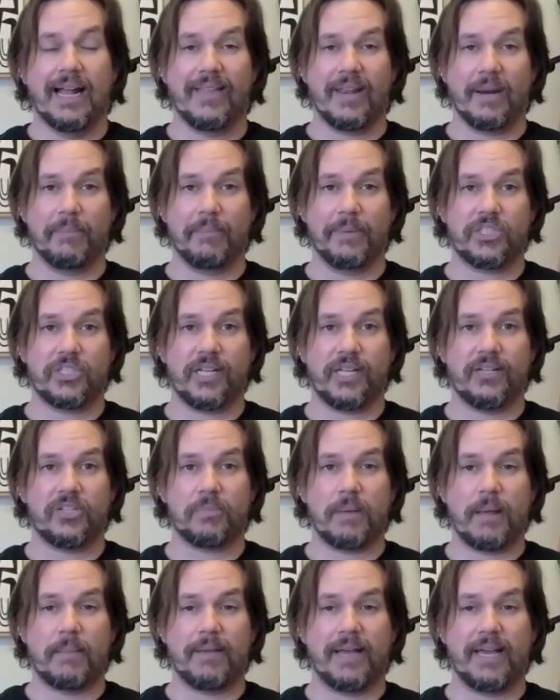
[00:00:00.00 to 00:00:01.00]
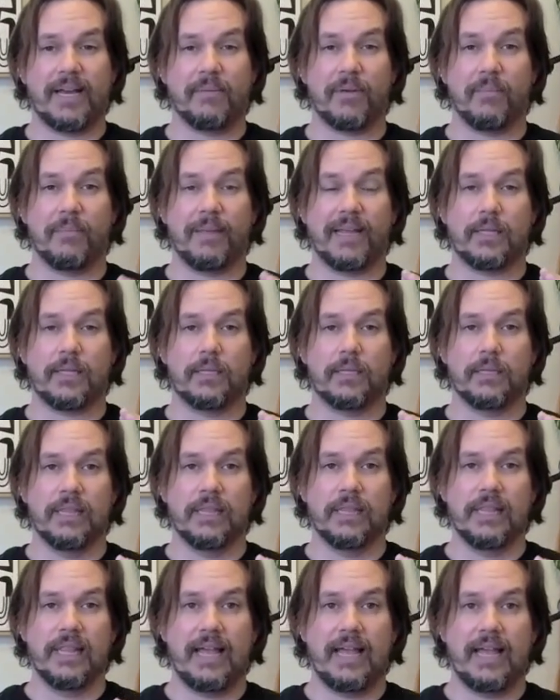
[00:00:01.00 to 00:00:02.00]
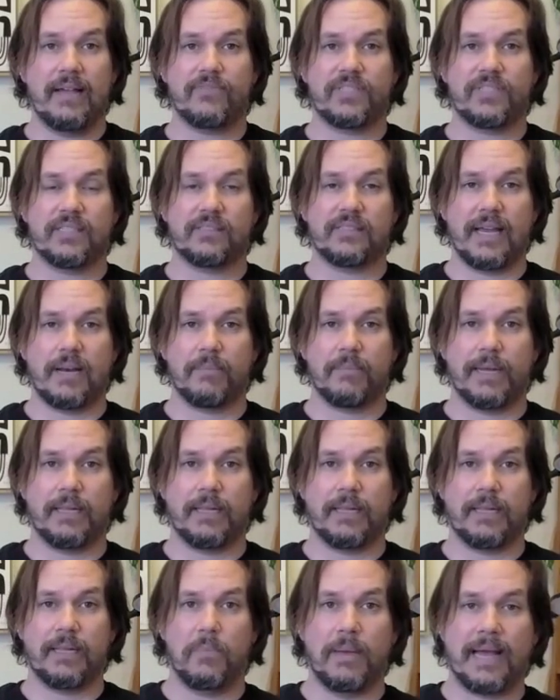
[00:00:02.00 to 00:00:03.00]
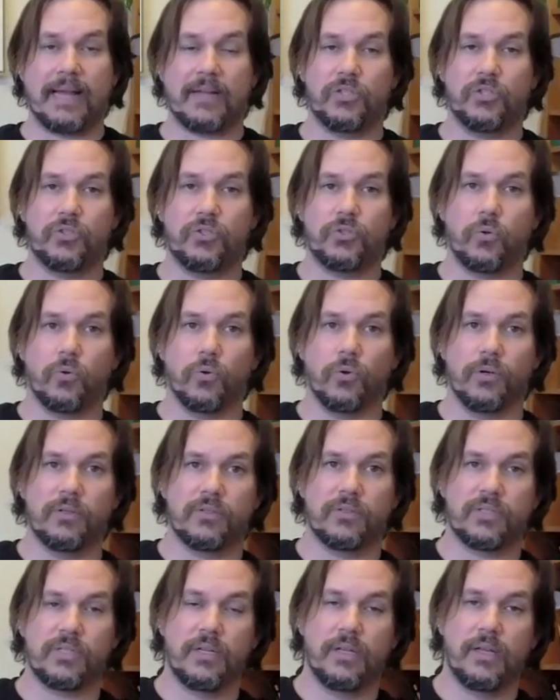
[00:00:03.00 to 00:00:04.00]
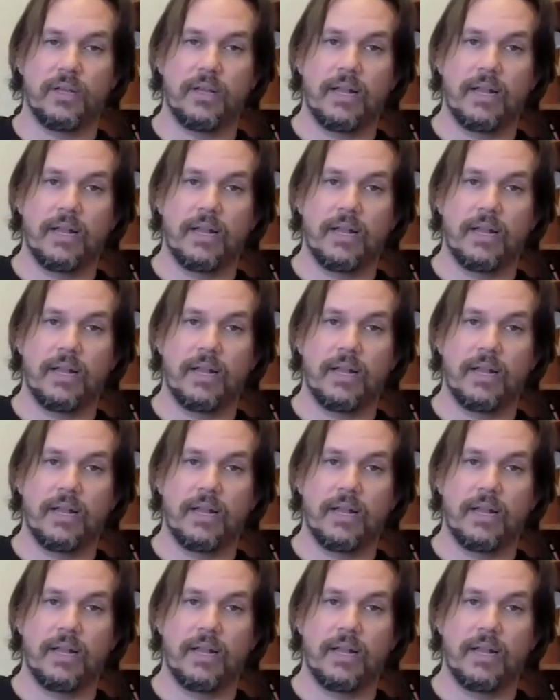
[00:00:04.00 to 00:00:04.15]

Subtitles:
Then I'm going to change my mind. I'm going to make the left side of my low back short